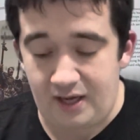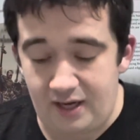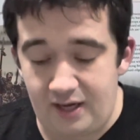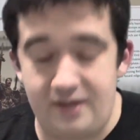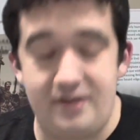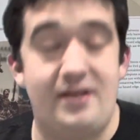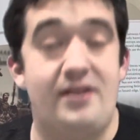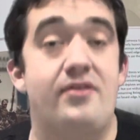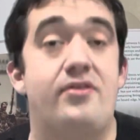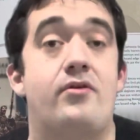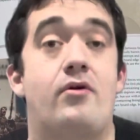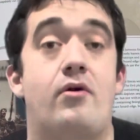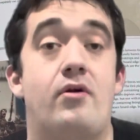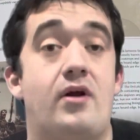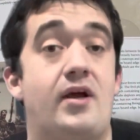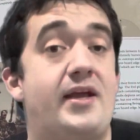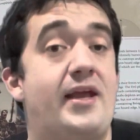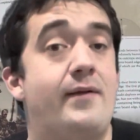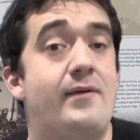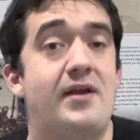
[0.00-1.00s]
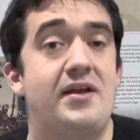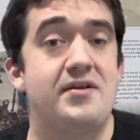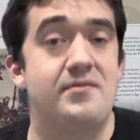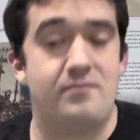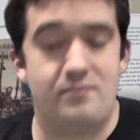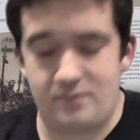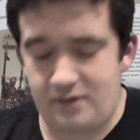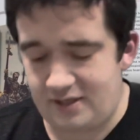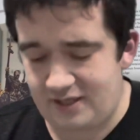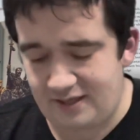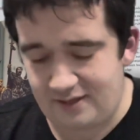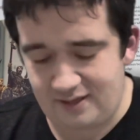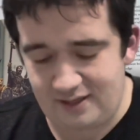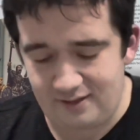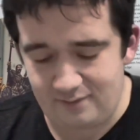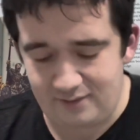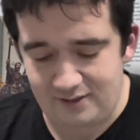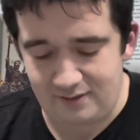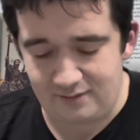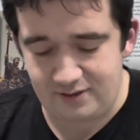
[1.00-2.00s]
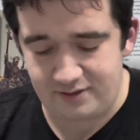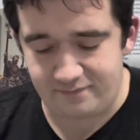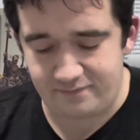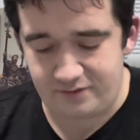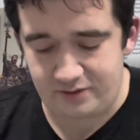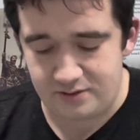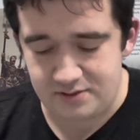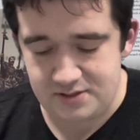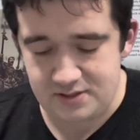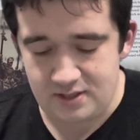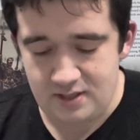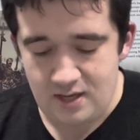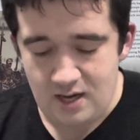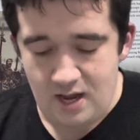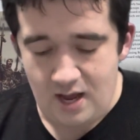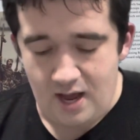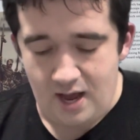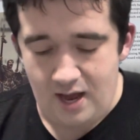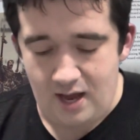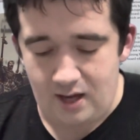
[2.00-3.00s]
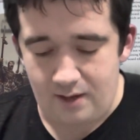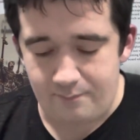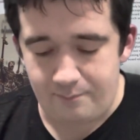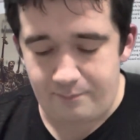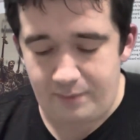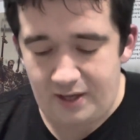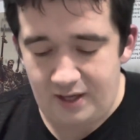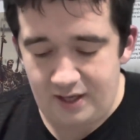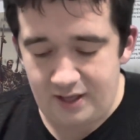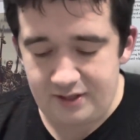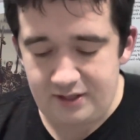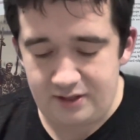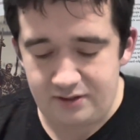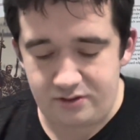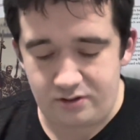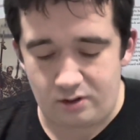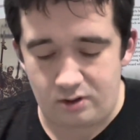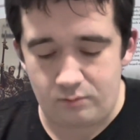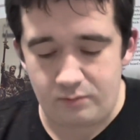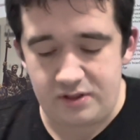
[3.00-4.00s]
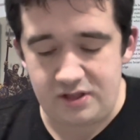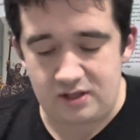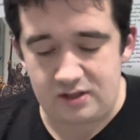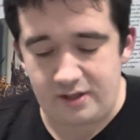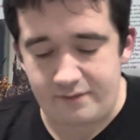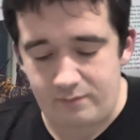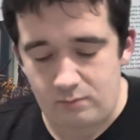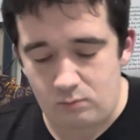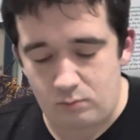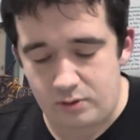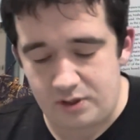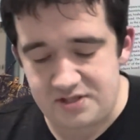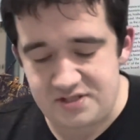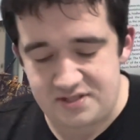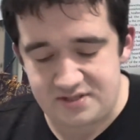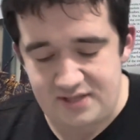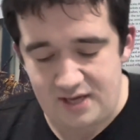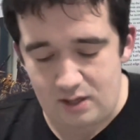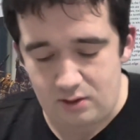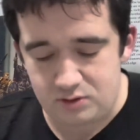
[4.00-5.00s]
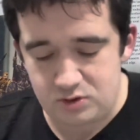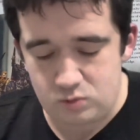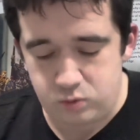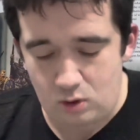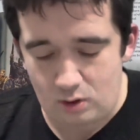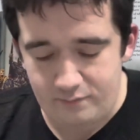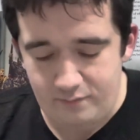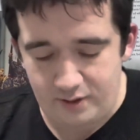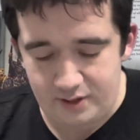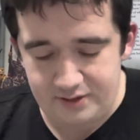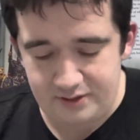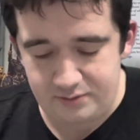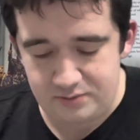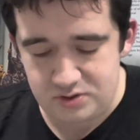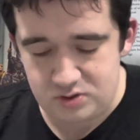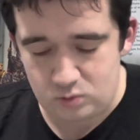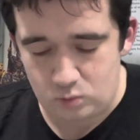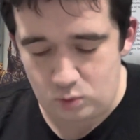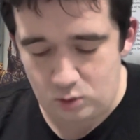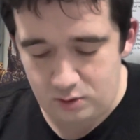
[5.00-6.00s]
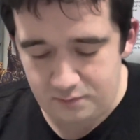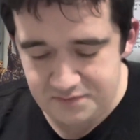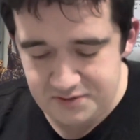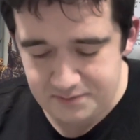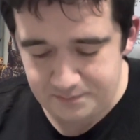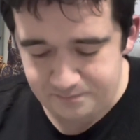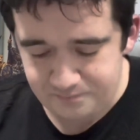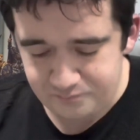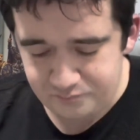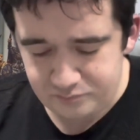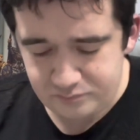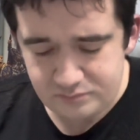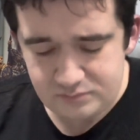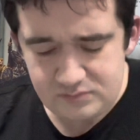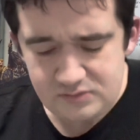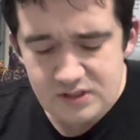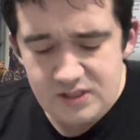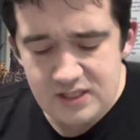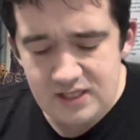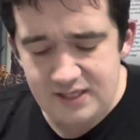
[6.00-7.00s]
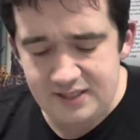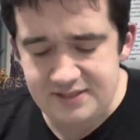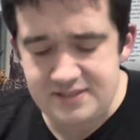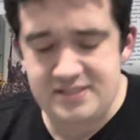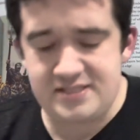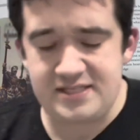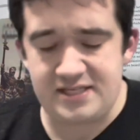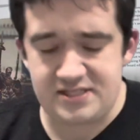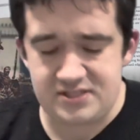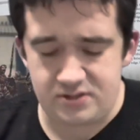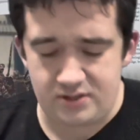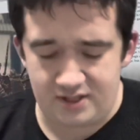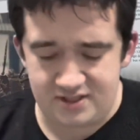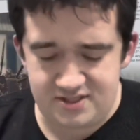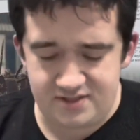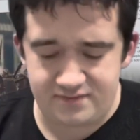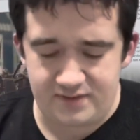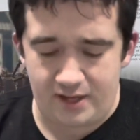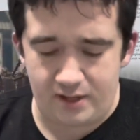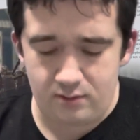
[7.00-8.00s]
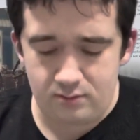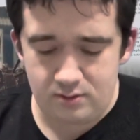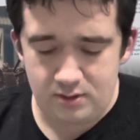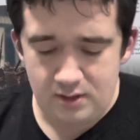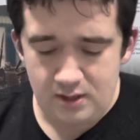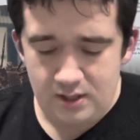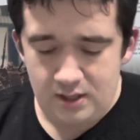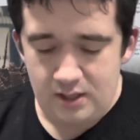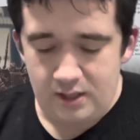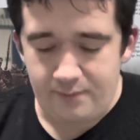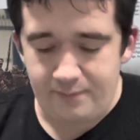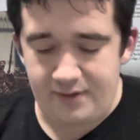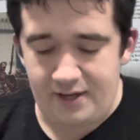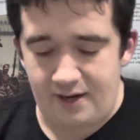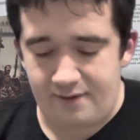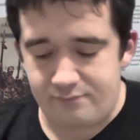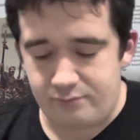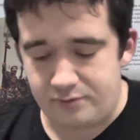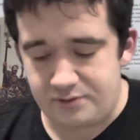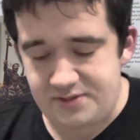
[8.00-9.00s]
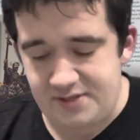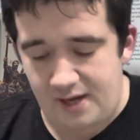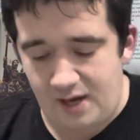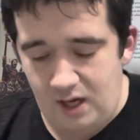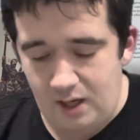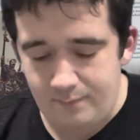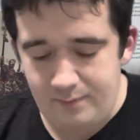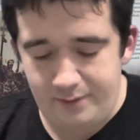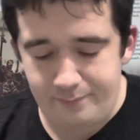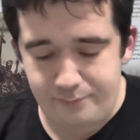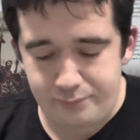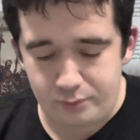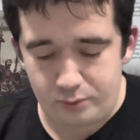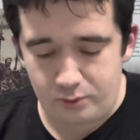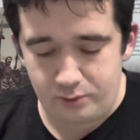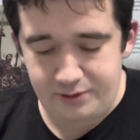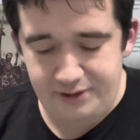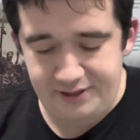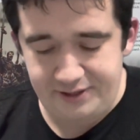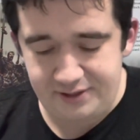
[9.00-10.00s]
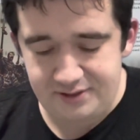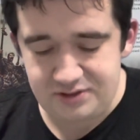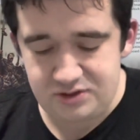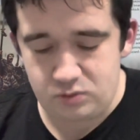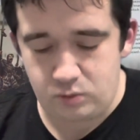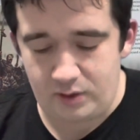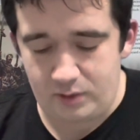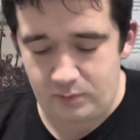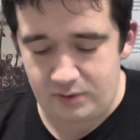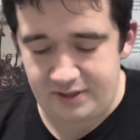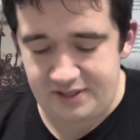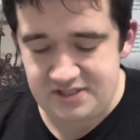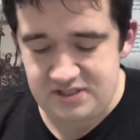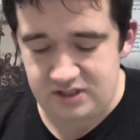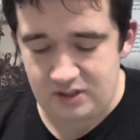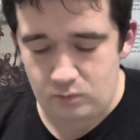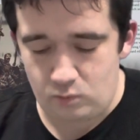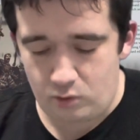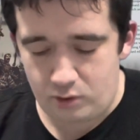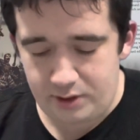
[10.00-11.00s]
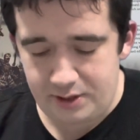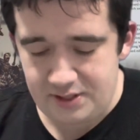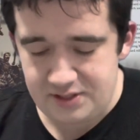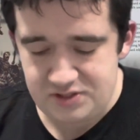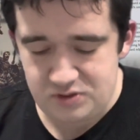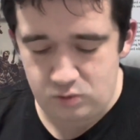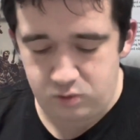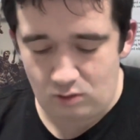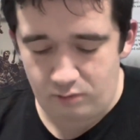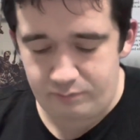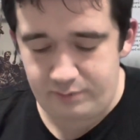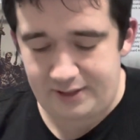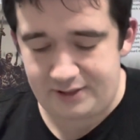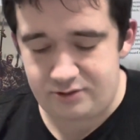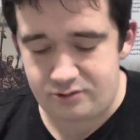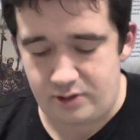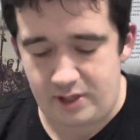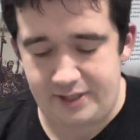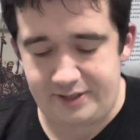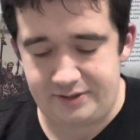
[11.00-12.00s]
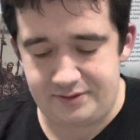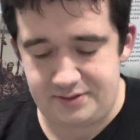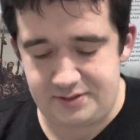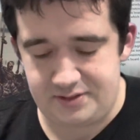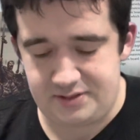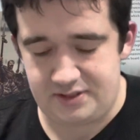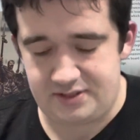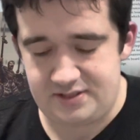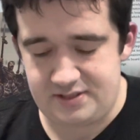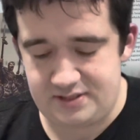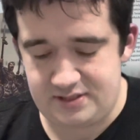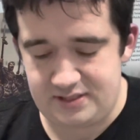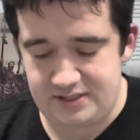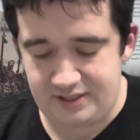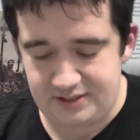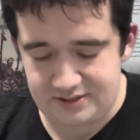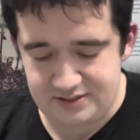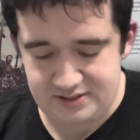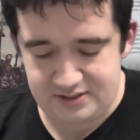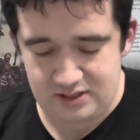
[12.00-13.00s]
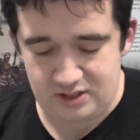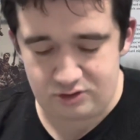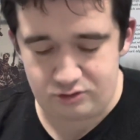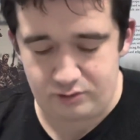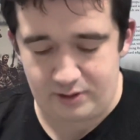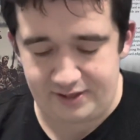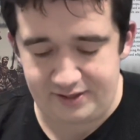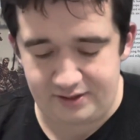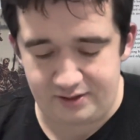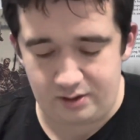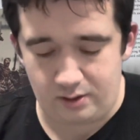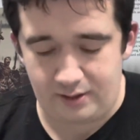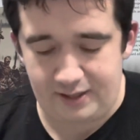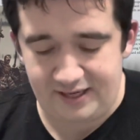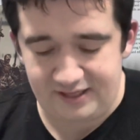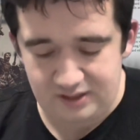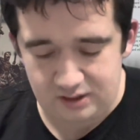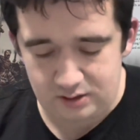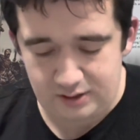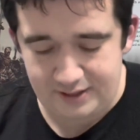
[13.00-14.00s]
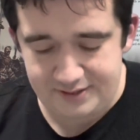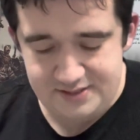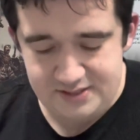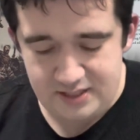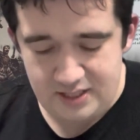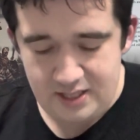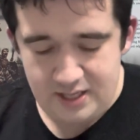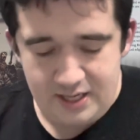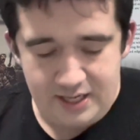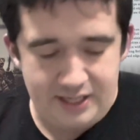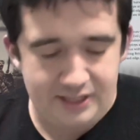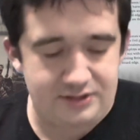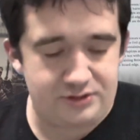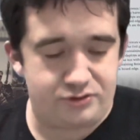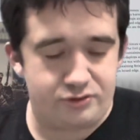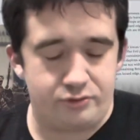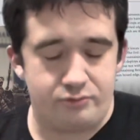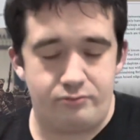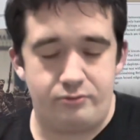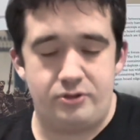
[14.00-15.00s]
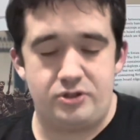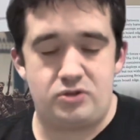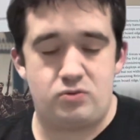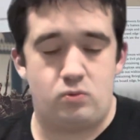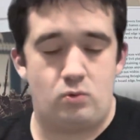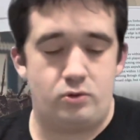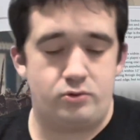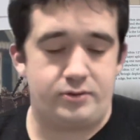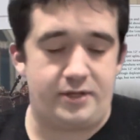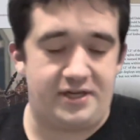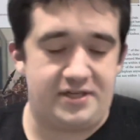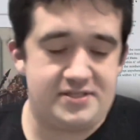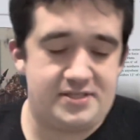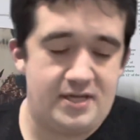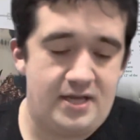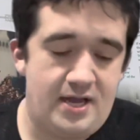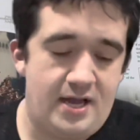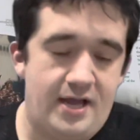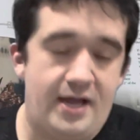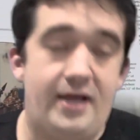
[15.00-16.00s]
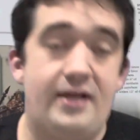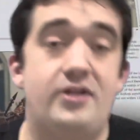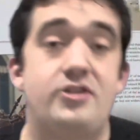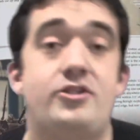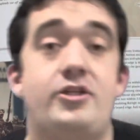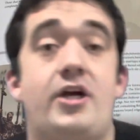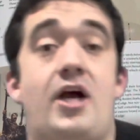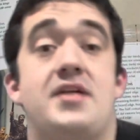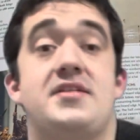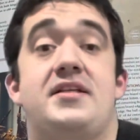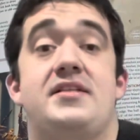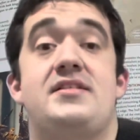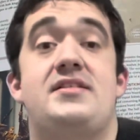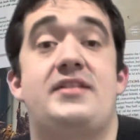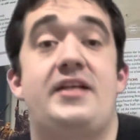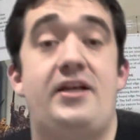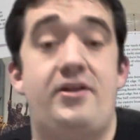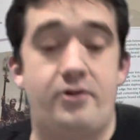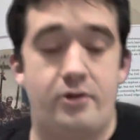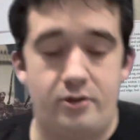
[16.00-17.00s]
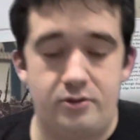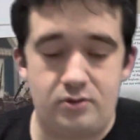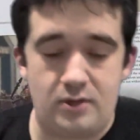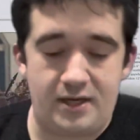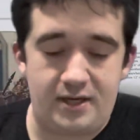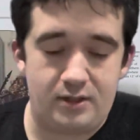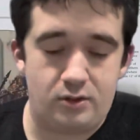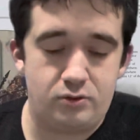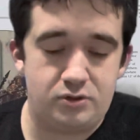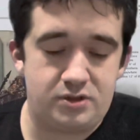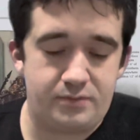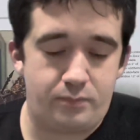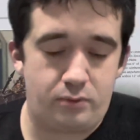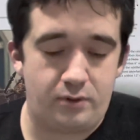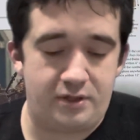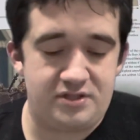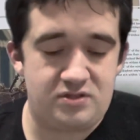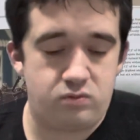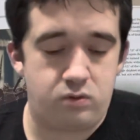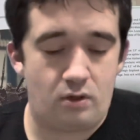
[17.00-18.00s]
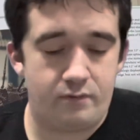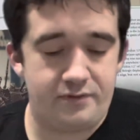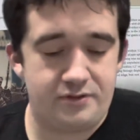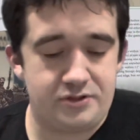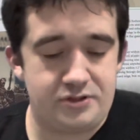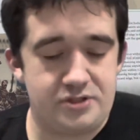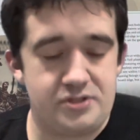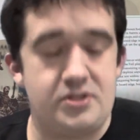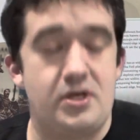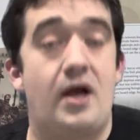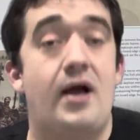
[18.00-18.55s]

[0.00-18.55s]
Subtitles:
and Thorin. I keep getting confused. Bard and Thorin with 11 Warriors of Dale, 12 Iron Hills Dwarves, and 6 Knights of Dale. And we have Rutabi, Brogy, 21 Eastling Warriors, 12 Black Dragons, 6 Dragon Cult Acolytes, and 2 Runish Wardrakes. And as you guys can see, you know, good deploy 12 inches